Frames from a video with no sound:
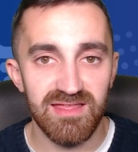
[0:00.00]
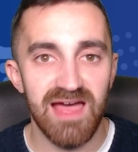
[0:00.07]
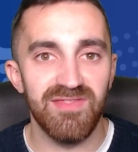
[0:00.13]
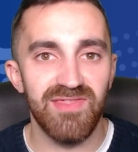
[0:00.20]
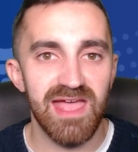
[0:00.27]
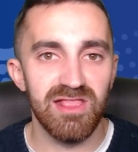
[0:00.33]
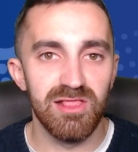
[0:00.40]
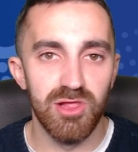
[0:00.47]

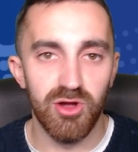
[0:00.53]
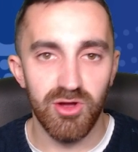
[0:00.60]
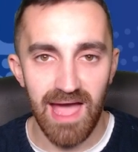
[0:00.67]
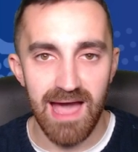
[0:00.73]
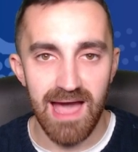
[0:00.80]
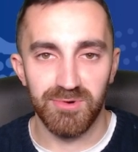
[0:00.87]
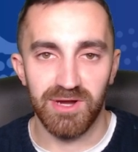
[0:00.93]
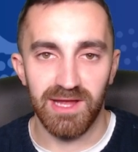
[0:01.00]
and then look
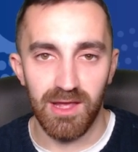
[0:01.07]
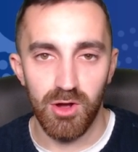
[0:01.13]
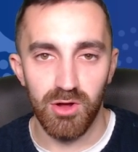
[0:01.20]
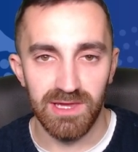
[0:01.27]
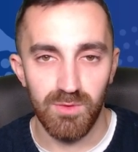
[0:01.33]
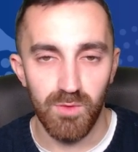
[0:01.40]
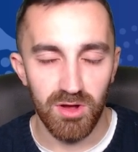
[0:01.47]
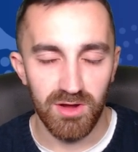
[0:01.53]
at bringing
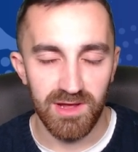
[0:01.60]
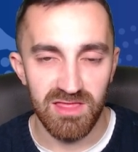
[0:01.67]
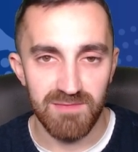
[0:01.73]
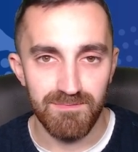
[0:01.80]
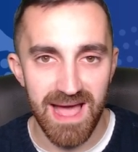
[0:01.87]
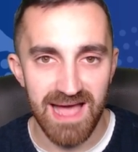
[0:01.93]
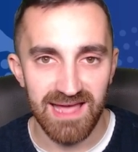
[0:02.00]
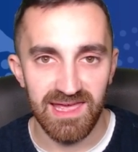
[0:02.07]
Ollie Watkins
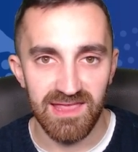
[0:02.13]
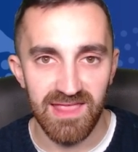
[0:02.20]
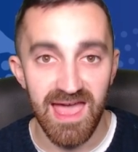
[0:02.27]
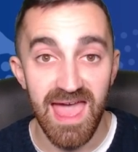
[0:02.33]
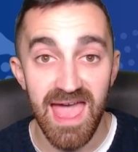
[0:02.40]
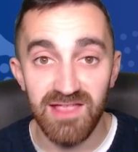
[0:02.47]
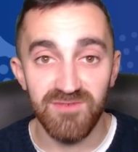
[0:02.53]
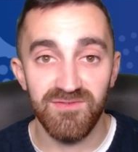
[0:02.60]
back in
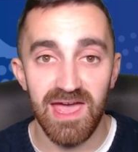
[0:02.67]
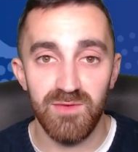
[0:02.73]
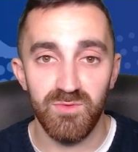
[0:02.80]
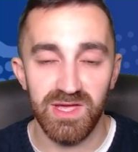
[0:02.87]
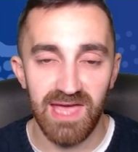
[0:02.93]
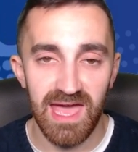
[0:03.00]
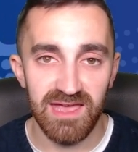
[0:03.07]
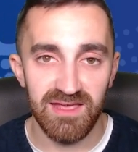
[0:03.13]
ahead of game
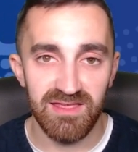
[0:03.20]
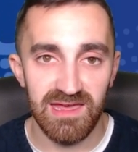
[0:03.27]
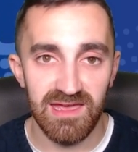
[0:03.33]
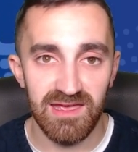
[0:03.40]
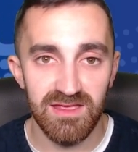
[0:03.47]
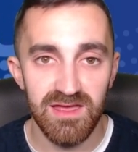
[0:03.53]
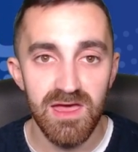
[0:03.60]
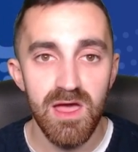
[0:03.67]
week
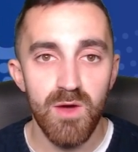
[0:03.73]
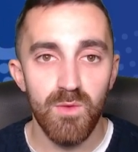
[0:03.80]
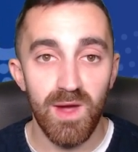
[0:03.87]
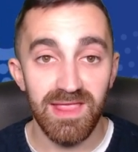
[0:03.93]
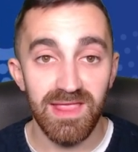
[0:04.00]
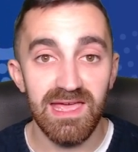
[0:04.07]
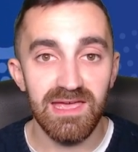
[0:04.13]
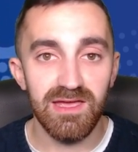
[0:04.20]
18
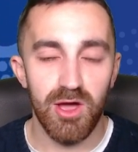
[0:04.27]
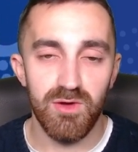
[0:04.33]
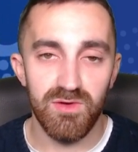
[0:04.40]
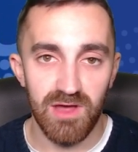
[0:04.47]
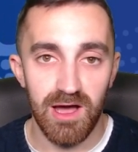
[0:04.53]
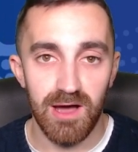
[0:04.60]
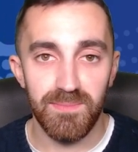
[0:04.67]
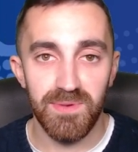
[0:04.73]
when he
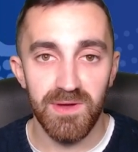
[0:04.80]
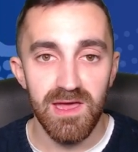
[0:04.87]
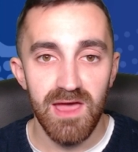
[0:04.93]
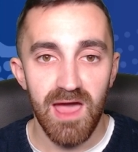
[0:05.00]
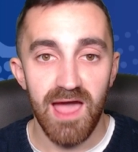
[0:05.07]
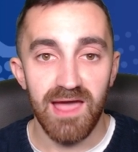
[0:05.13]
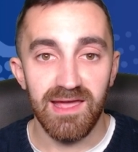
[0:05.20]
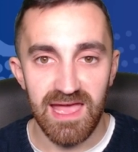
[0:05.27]
goes up
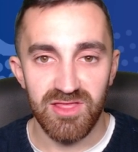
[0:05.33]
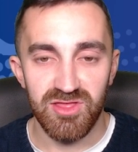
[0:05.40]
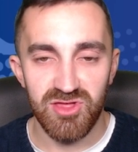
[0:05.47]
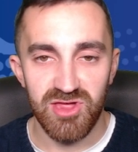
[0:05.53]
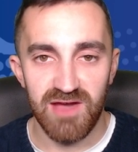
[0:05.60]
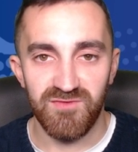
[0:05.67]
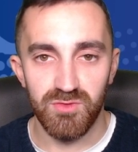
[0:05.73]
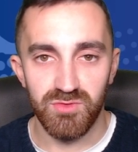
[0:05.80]
against
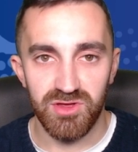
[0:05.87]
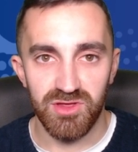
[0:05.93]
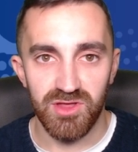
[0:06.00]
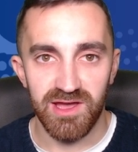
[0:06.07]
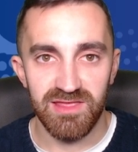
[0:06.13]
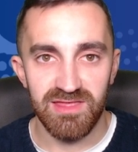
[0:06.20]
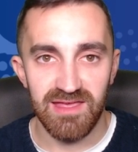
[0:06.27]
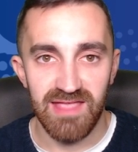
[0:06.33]
Sheffield
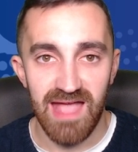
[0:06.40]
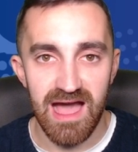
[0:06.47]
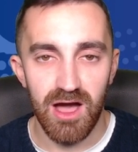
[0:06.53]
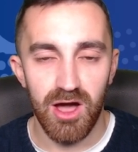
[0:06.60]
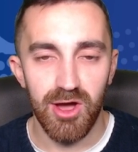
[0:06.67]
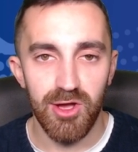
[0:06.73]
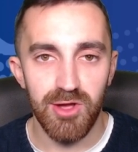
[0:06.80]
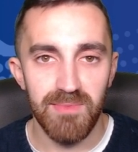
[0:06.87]
United at
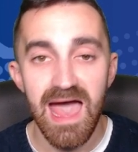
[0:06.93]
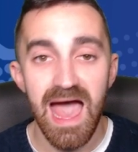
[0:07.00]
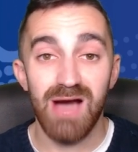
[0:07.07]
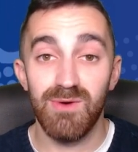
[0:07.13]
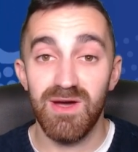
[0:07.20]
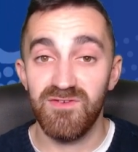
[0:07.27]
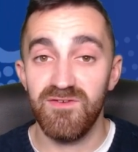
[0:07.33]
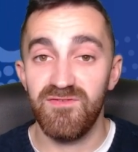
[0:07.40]
home.
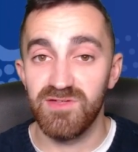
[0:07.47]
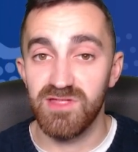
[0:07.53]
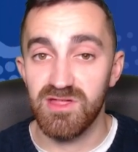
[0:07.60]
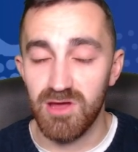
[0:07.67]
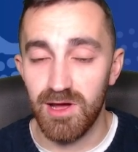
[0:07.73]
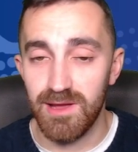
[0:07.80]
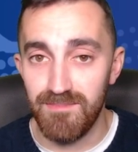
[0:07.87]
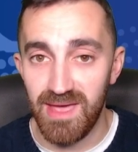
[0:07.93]
However, for the
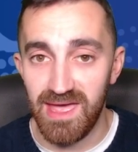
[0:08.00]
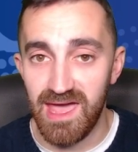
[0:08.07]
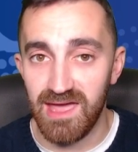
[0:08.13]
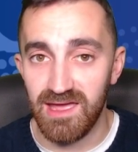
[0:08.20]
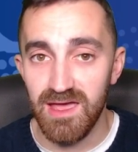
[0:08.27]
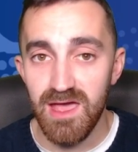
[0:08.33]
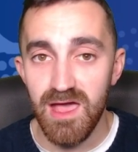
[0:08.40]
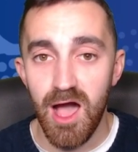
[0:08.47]
time
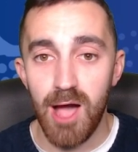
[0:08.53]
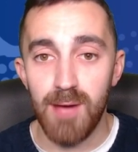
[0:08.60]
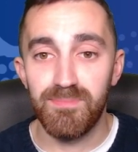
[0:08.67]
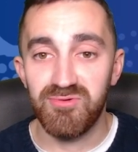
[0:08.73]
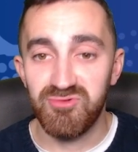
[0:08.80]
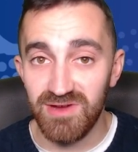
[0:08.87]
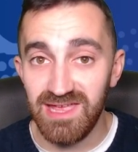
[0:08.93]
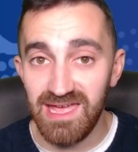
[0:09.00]
being, I'm
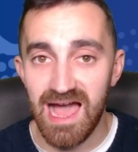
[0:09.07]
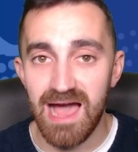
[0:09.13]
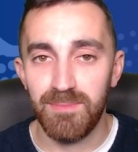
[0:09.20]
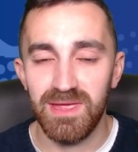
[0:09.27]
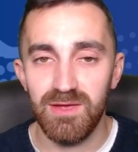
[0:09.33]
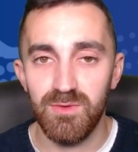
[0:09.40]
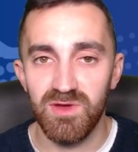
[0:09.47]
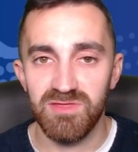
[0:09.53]
pretty
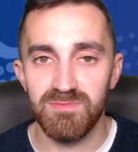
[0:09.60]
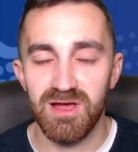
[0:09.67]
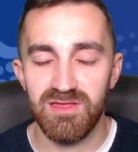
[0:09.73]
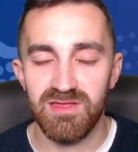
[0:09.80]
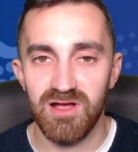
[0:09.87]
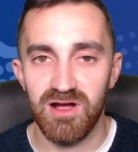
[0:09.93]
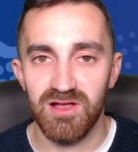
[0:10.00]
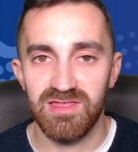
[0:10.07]
happy with my
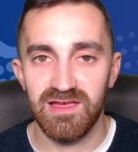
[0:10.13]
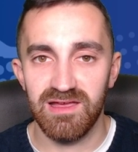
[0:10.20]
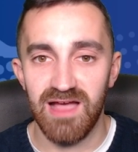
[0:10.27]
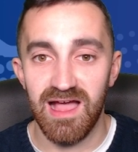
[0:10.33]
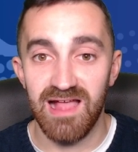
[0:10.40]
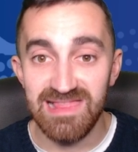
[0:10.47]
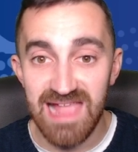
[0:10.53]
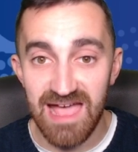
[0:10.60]
starting
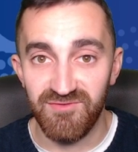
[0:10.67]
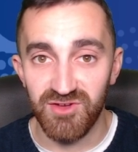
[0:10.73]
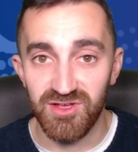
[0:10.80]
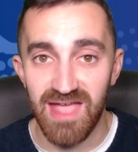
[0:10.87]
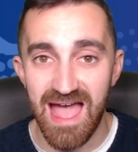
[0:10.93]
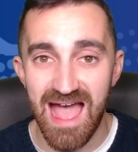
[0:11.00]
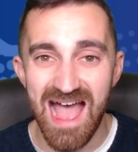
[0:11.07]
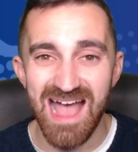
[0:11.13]

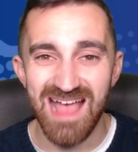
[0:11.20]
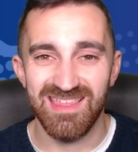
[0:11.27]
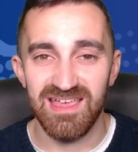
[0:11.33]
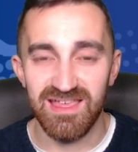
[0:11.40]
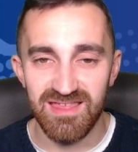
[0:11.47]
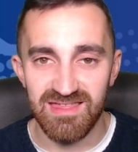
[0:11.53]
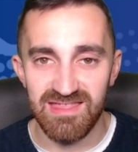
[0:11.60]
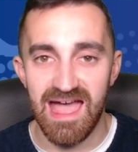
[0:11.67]
11 as
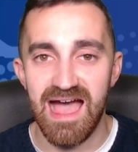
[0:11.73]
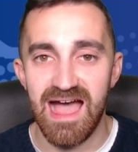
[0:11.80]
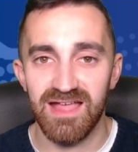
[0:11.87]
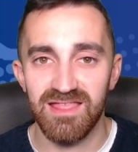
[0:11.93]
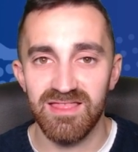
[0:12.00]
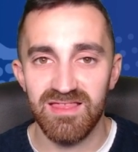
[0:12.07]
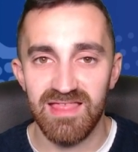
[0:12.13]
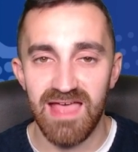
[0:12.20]
it
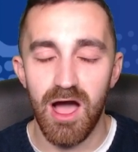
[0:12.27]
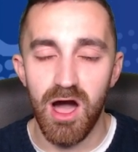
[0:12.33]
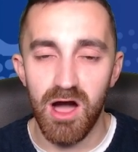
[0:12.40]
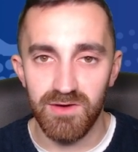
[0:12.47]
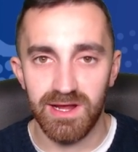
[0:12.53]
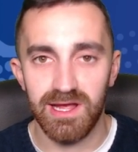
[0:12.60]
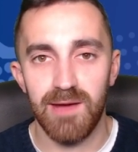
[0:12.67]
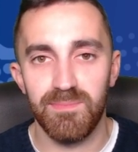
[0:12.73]
stands. There
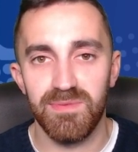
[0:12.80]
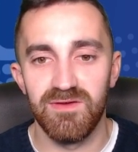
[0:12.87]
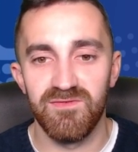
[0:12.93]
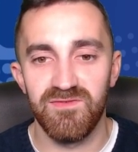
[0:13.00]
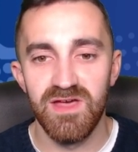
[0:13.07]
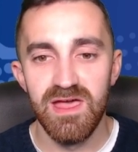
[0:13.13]
are a couple of